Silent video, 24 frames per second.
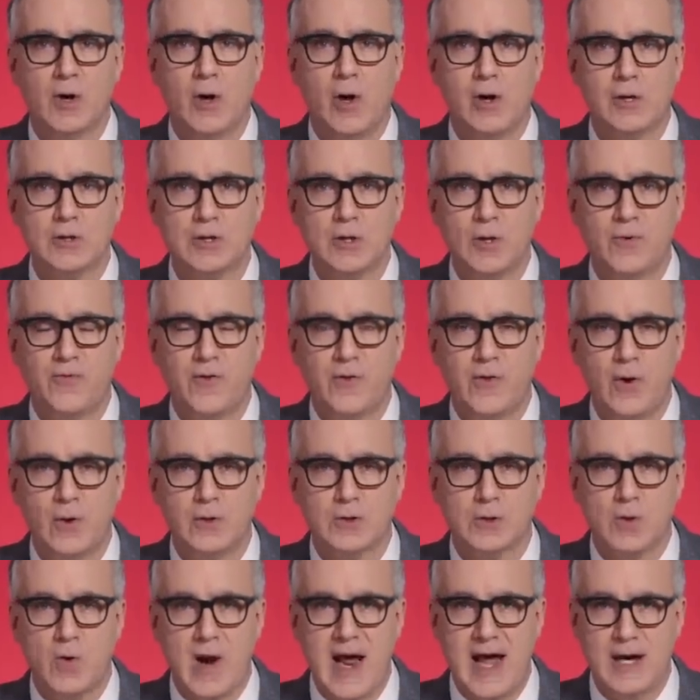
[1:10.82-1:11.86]
but also for
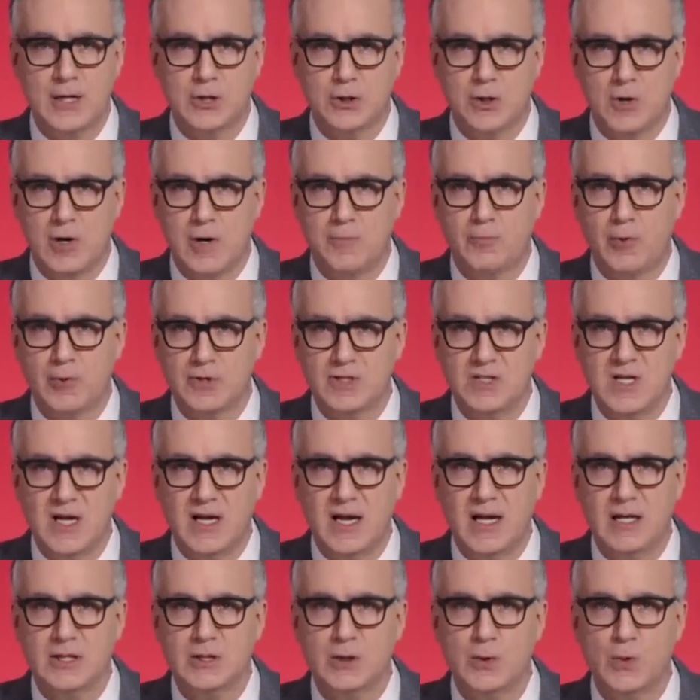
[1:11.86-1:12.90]
those grand jury
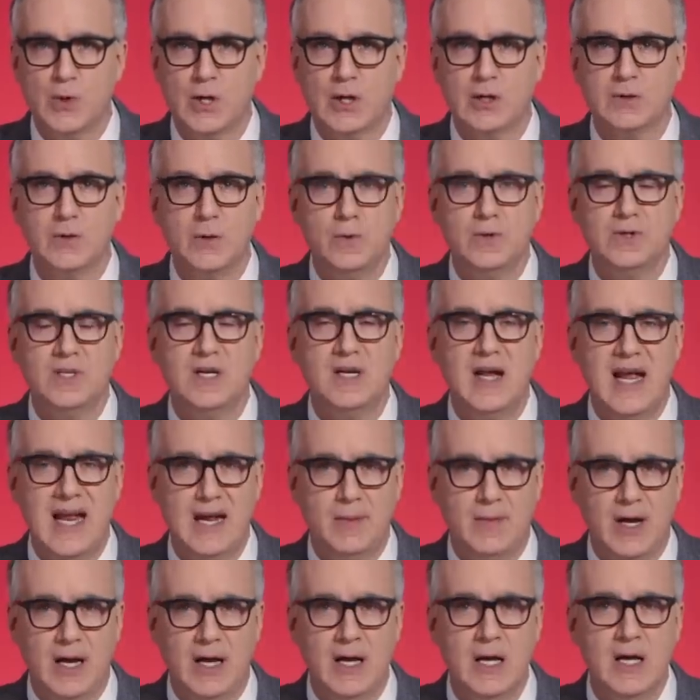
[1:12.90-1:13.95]
proceedings to include the
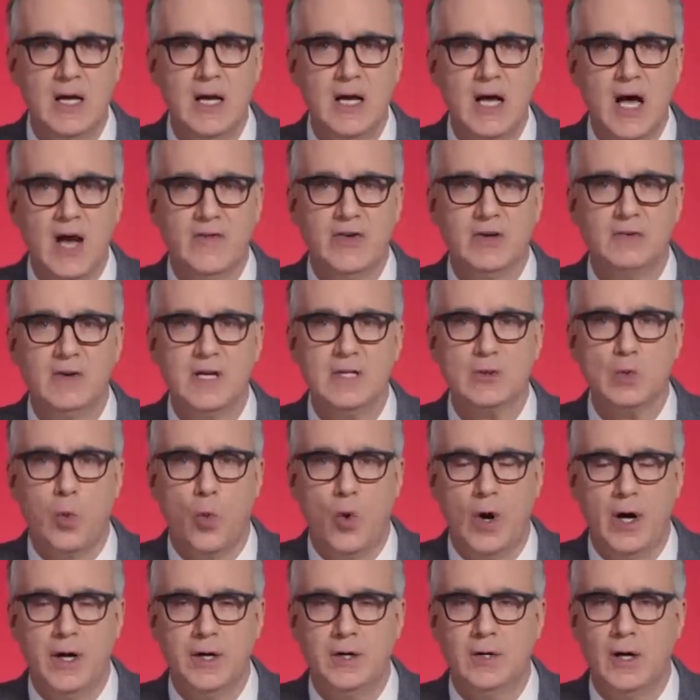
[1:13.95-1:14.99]
naming of at least
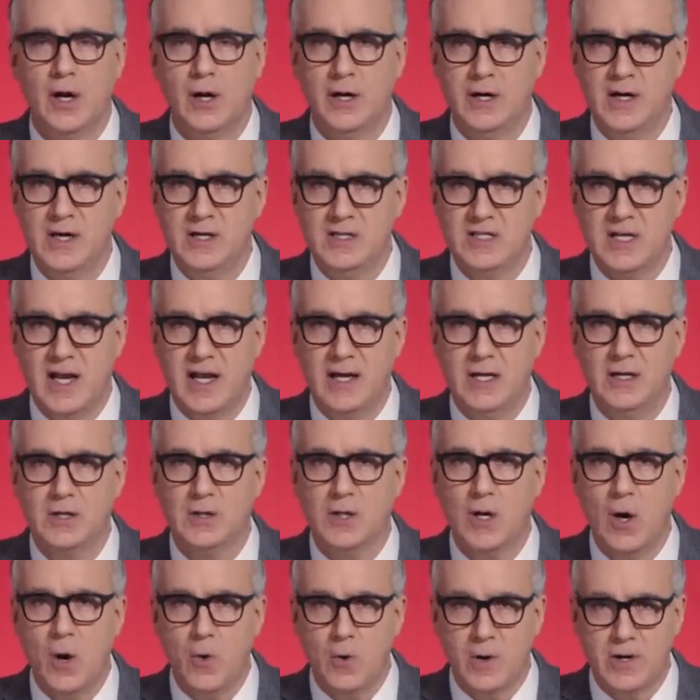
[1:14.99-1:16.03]
one
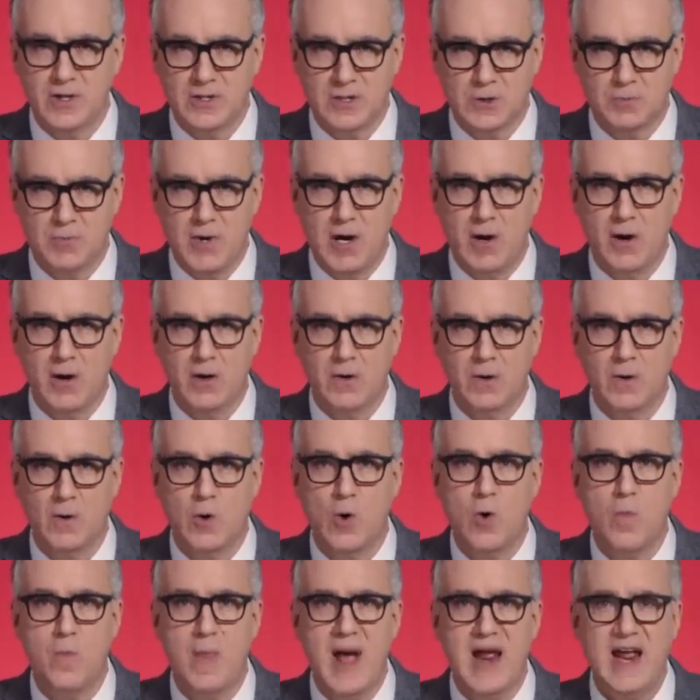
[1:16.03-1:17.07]
unindicted co-conspirator
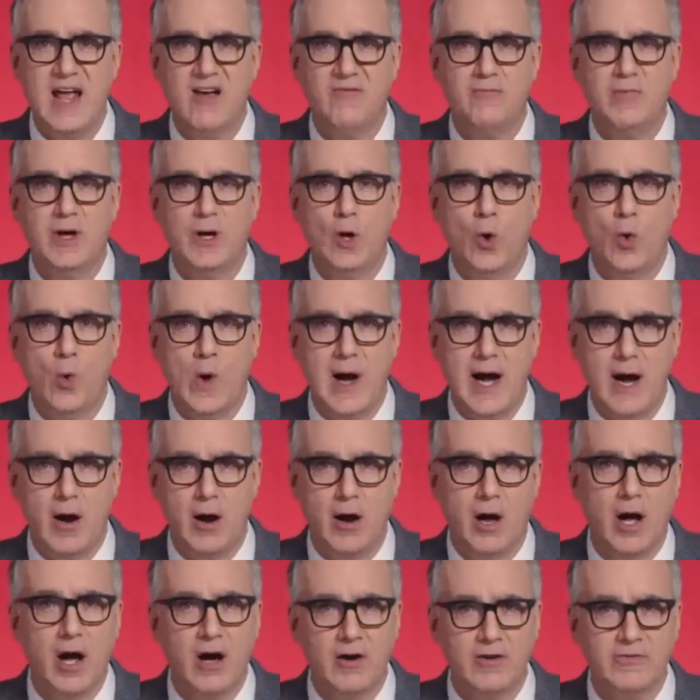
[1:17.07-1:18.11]
who may have been
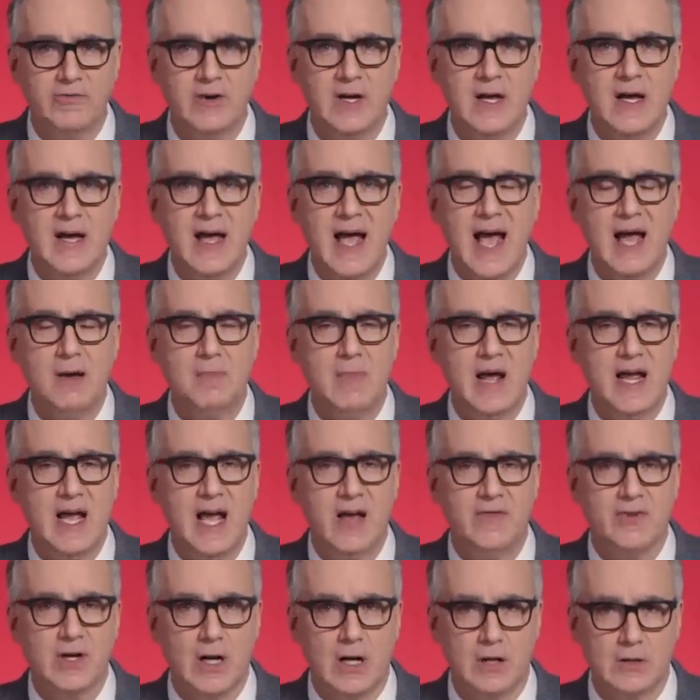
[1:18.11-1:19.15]
aware of and may
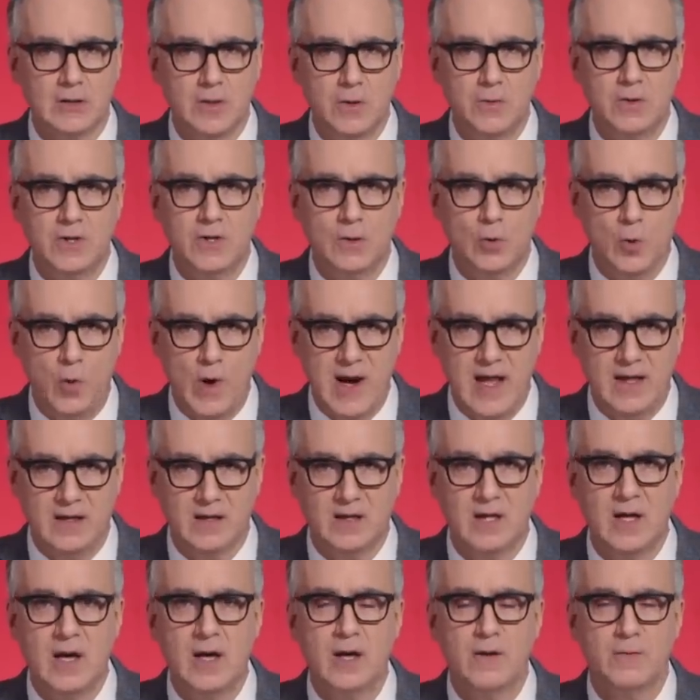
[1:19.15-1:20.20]
have colluded
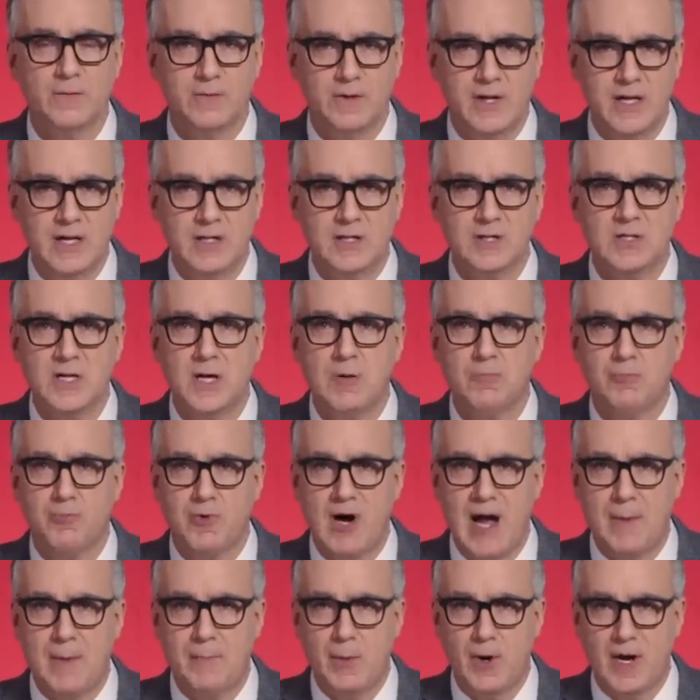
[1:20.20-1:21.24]
with Flynn's
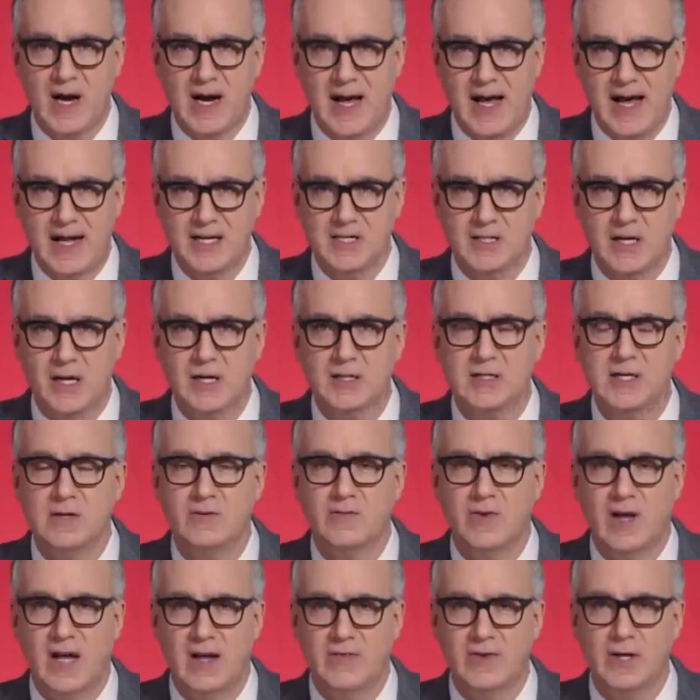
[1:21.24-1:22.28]
improper conduct
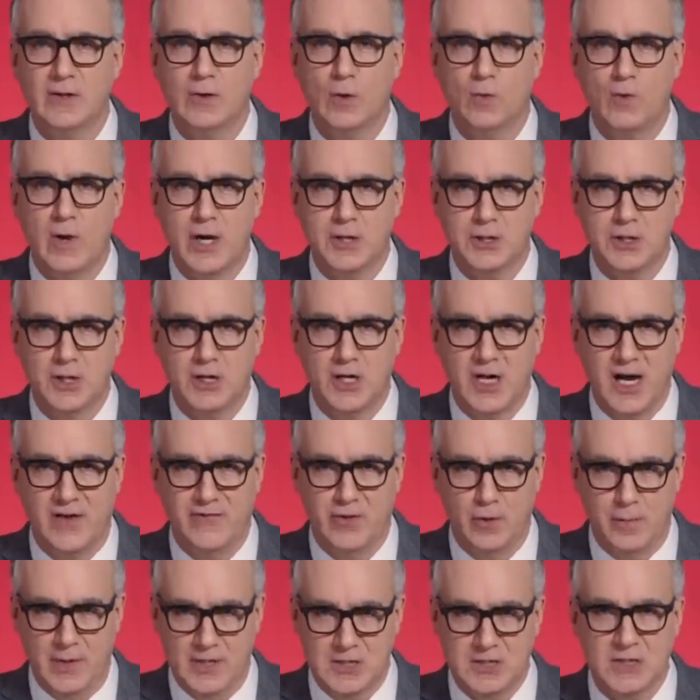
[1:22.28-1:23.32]
involving the Russian
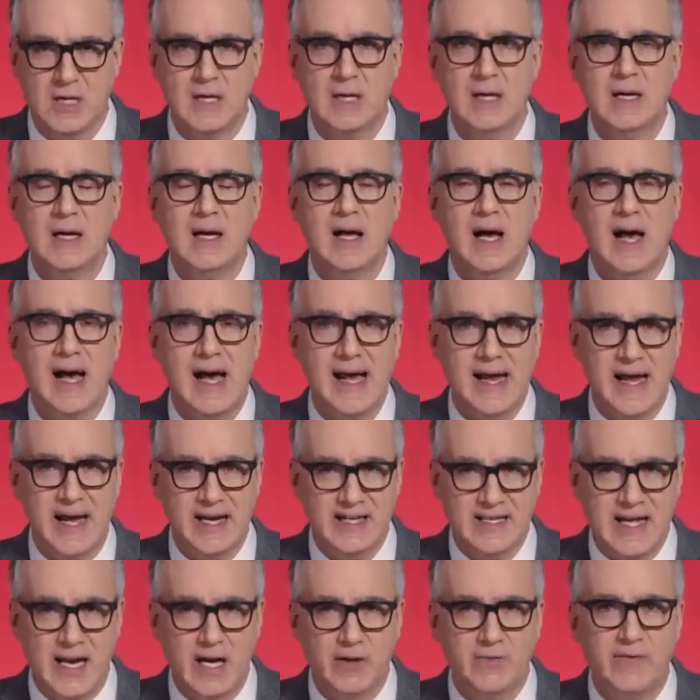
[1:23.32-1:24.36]
government. I
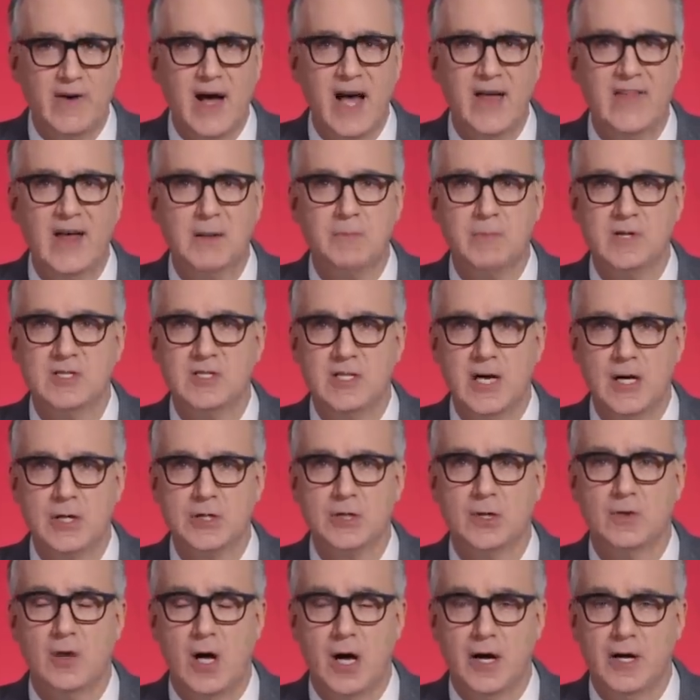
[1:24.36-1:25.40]
identify that
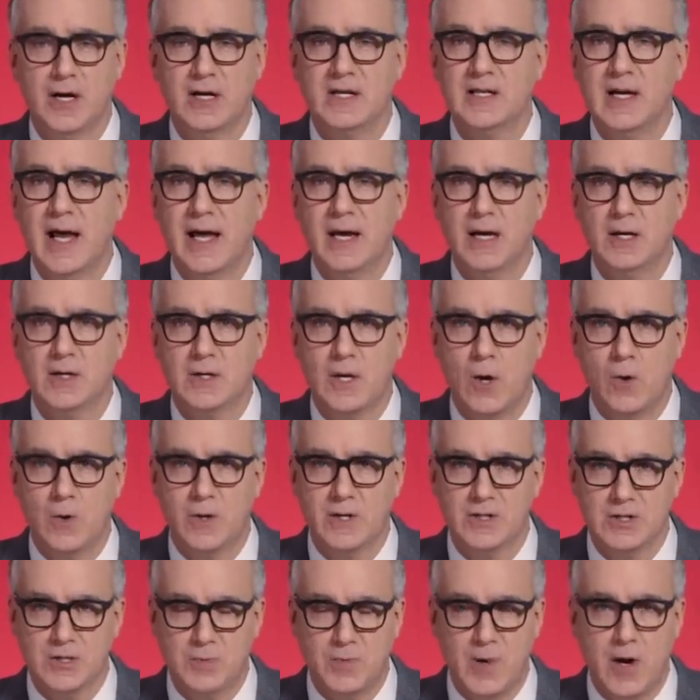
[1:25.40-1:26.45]
potential unindicted
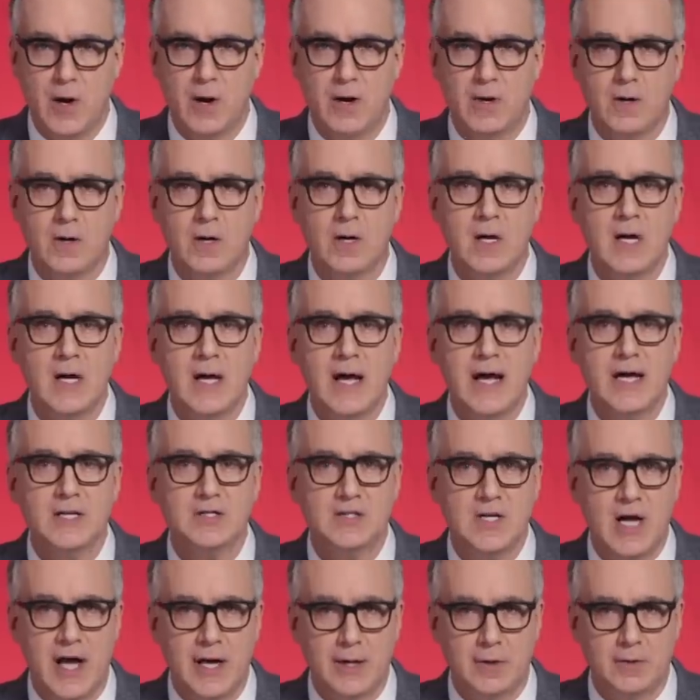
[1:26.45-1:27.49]
co-conspirator as
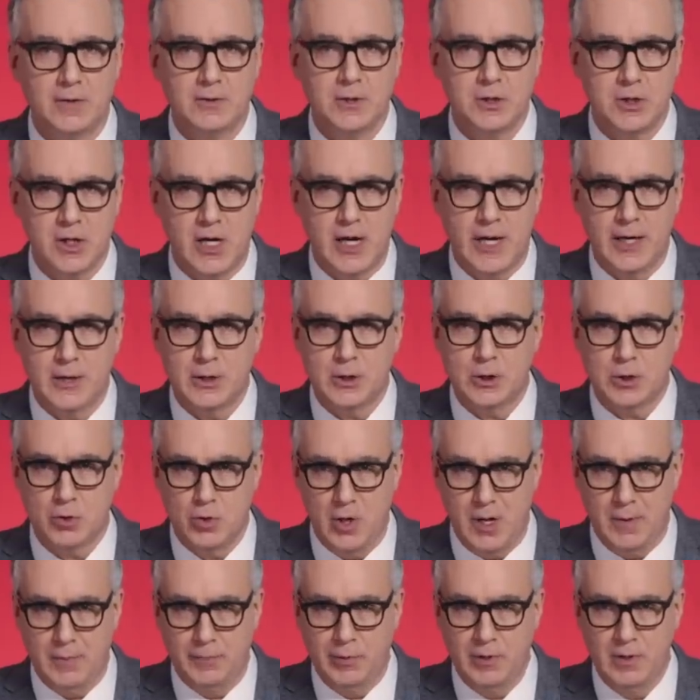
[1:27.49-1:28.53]
Donald John
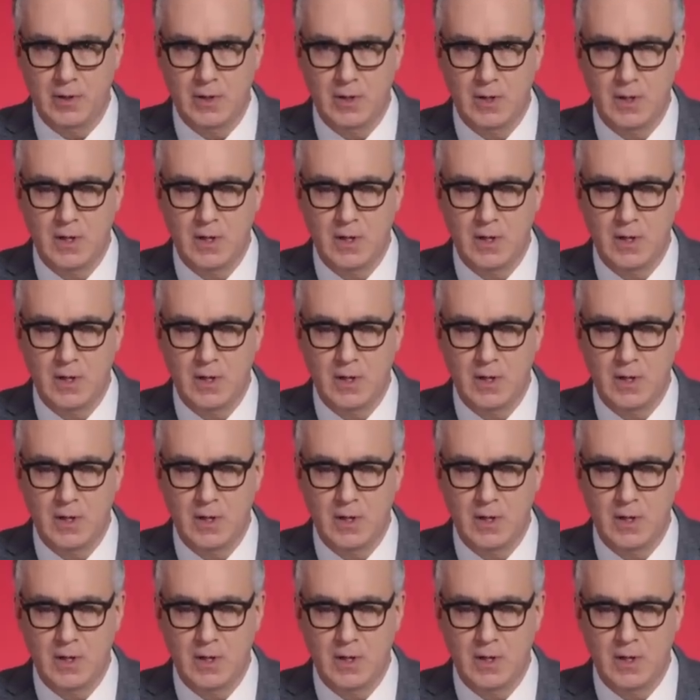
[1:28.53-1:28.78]
Trump.